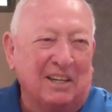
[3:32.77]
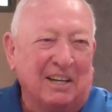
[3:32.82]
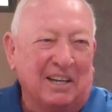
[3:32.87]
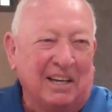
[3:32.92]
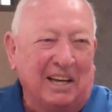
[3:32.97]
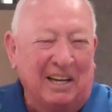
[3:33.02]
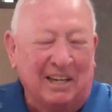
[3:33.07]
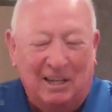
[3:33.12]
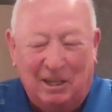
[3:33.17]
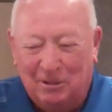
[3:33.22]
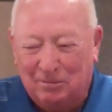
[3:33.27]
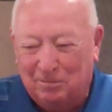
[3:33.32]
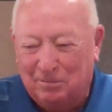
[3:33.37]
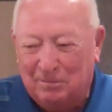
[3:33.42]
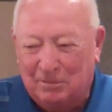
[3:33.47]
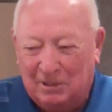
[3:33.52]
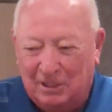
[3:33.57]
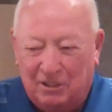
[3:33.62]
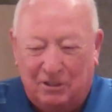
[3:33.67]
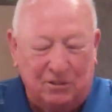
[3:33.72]
And I'm
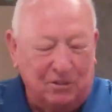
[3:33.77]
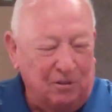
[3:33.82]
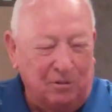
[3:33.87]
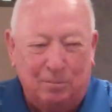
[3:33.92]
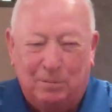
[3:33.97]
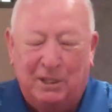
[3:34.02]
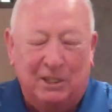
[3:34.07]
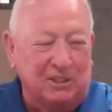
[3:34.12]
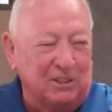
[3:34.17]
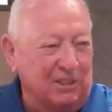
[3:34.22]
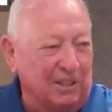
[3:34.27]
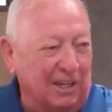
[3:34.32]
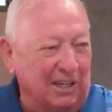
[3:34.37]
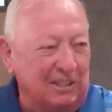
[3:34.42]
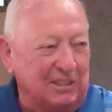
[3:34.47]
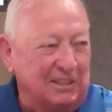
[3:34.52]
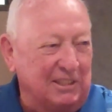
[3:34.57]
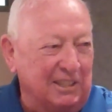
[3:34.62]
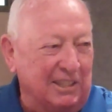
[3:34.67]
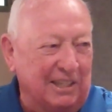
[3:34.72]
at third base, and I
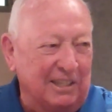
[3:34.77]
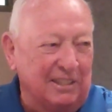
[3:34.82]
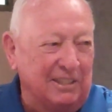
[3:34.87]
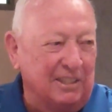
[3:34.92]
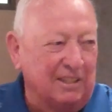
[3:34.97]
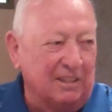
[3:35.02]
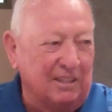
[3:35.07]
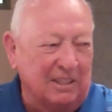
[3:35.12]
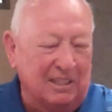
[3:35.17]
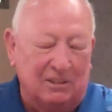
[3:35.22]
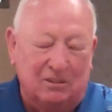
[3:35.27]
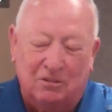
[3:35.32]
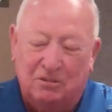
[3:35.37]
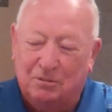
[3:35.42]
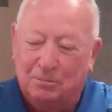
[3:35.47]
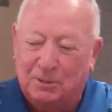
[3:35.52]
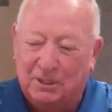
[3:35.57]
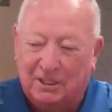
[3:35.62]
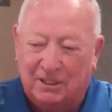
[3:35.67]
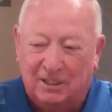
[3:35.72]
see Ed there, and oh
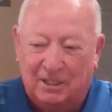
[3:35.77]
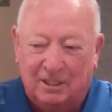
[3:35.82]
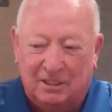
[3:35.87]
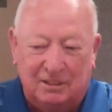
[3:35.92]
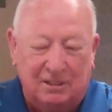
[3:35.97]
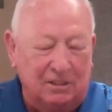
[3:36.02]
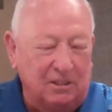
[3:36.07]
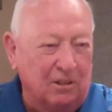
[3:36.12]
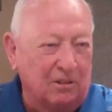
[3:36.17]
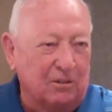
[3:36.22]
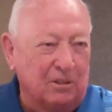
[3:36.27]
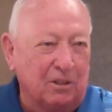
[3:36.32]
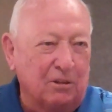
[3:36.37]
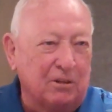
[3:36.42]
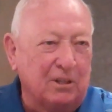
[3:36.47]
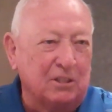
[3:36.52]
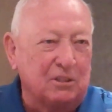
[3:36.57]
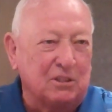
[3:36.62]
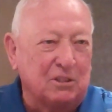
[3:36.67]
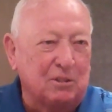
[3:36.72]
my God, he'll
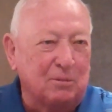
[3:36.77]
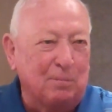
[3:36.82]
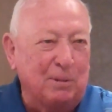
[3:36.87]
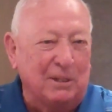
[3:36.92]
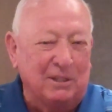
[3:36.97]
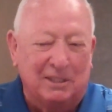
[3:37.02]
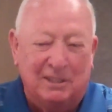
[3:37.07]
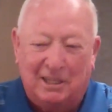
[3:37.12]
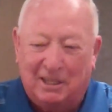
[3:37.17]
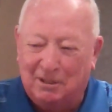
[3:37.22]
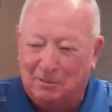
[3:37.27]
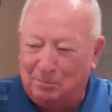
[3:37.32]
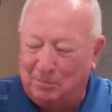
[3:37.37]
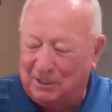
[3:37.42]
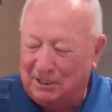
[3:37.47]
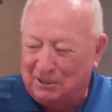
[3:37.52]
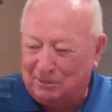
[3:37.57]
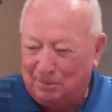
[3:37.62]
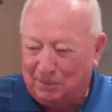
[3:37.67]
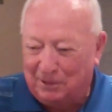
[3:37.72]
get suspended out of
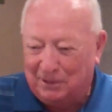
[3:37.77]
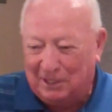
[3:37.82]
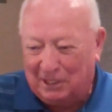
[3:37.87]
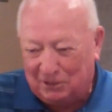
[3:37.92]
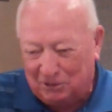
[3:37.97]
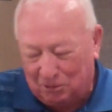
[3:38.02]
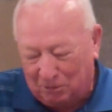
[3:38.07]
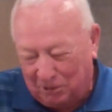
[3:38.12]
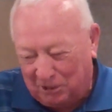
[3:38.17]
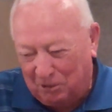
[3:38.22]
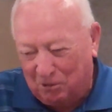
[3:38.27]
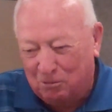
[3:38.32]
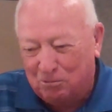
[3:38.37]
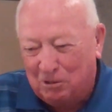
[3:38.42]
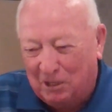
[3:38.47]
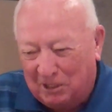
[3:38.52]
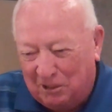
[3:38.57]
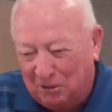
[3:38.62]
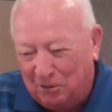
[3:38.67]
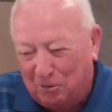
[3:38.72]
baseball and that. So I go
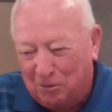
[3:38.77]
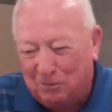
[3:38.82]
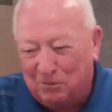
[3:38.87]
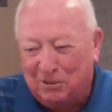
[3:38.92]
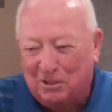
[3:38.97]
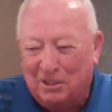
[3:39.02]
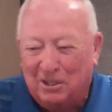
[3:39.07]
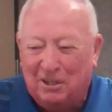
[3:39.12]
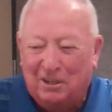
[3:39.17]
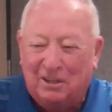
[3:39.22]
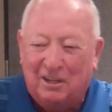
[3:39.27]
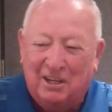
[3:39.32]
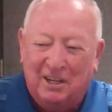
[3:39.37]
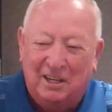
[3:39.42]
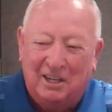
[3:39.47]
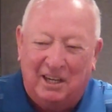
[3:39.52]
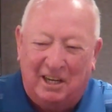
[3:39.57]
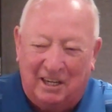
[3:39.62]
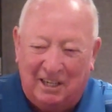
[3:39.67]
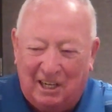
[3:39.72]
running over there,
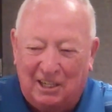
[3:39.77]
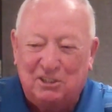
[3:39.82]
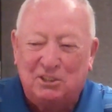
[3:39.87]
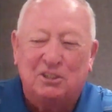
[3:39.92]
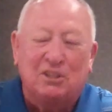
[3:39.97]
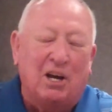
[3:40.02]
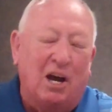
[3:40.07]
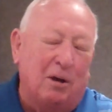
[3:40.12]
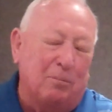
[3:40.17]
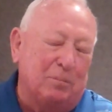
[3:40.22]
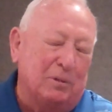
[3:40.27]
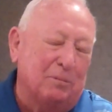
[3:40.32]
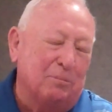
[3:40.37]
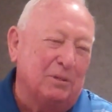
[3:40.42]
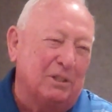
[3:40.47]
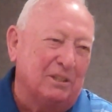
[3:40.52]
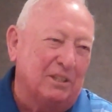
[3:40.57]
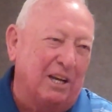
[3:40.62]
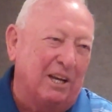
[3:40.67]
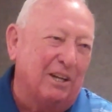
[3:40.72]
and I stop him,
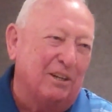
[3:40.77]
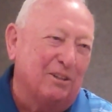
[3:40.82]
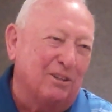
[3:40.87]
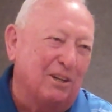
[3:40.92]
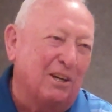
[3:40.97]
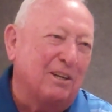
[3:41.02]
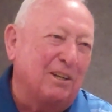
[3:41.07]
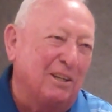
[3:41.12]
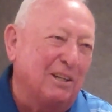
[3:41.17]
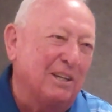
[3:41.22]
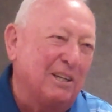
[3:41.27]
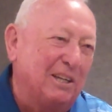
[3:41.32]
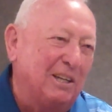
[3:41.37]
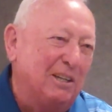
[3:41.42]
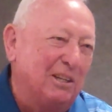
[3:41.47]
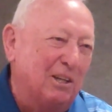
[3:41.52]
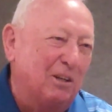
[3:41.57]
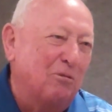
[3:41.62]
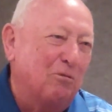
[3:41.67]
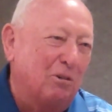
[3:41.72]
and luckily he
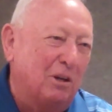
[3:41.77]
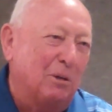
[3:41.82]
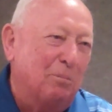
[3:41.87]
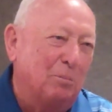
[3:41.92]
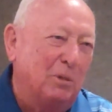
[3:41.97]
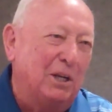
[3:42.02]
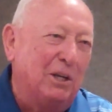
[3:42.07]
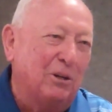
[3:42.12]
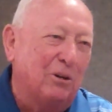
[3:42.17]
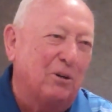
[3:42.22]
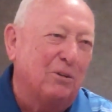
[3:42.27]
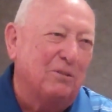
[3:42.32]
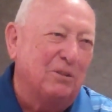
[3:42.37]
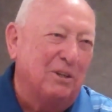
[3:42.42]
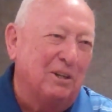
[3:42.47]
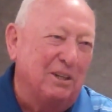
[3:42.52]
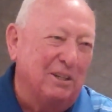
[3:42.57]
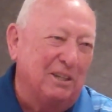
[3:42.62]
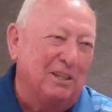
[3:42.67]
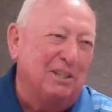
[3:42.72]
didn't run me
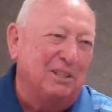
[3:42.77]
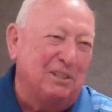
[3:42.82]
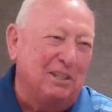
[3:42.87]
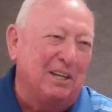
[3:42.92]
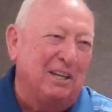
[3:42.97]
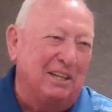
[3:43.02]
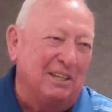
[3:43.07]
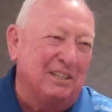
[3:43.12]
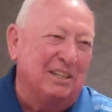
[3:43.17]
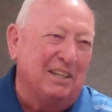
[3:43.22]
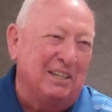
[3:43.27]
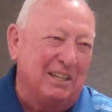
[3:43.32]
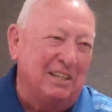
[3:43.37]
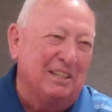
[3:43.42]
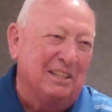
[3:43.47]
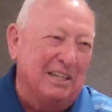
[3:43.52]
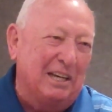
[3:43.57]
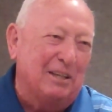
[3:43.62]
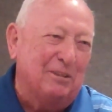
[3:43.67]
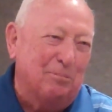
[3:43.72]
over, and he
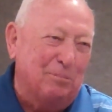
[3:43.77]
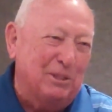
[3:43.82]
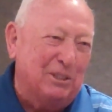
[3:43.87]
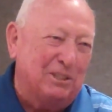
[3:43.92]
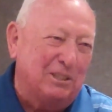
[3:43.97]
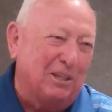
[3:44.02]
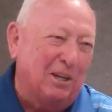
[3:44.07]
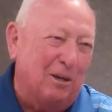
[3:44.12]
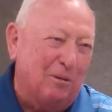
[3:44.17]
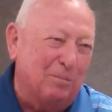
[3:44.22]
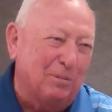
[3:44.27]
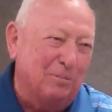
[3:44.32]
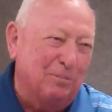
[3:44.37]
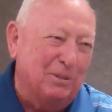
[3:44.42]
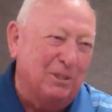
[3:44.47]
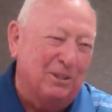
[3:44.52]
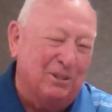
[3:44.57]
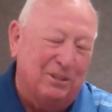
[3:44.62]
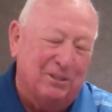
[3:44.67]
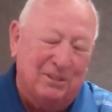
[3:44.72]
let me stop him,
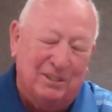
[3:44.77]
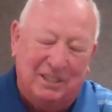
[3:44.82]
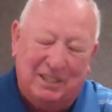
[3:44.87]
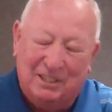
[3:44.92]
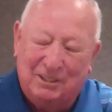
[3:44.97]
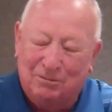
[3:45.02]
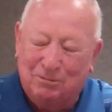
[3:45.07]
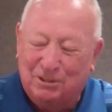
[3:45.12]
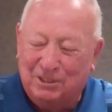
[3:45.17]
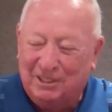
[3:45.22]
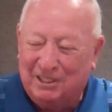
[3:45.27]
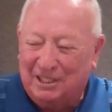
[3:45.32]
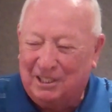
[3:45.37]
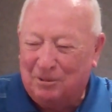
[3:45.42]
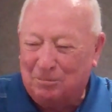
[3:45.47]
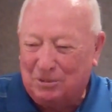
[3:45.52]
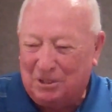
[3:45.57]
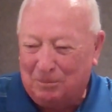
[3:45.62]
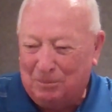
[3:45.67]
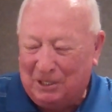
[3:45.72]
and I wouldn't let
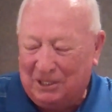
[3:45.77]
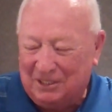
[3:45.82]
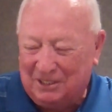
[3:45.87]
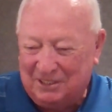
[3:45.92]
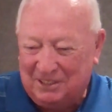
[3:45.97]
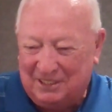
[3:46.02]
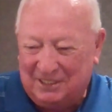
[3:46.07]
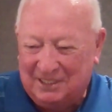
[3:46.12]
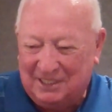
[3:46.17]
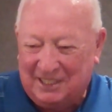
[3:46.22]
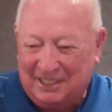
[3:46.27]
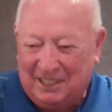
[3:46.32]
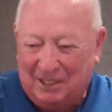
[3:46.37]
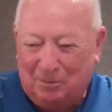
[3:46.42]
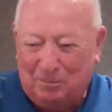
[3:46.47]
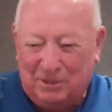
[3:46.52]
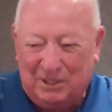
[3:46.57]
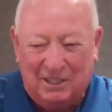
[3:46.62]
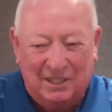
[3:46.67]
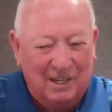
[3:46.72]
him come out of the
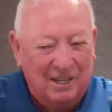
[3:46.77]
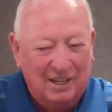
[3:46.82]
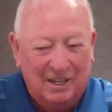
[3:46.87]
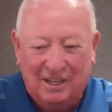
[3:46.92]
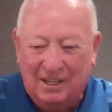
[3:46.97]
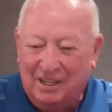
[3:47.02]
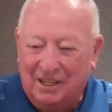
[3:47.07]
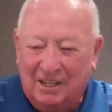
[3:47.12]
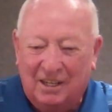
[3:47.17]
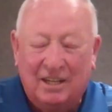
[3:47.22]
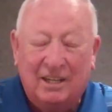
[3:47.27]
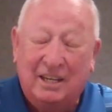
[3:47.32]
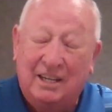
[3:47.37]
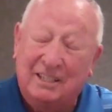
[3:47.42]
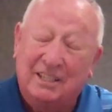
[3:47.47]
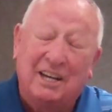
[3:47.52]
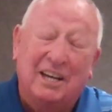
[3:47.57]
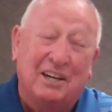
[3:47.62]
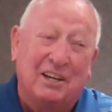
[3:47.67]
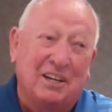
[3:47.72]
dugout, but it
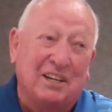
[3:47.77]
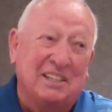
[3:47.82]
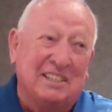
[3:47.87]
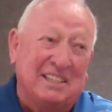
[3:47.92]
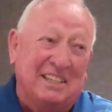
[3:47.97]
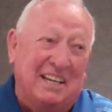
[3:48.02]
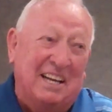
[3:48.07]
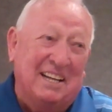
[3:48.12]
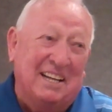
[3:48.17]
got ugly.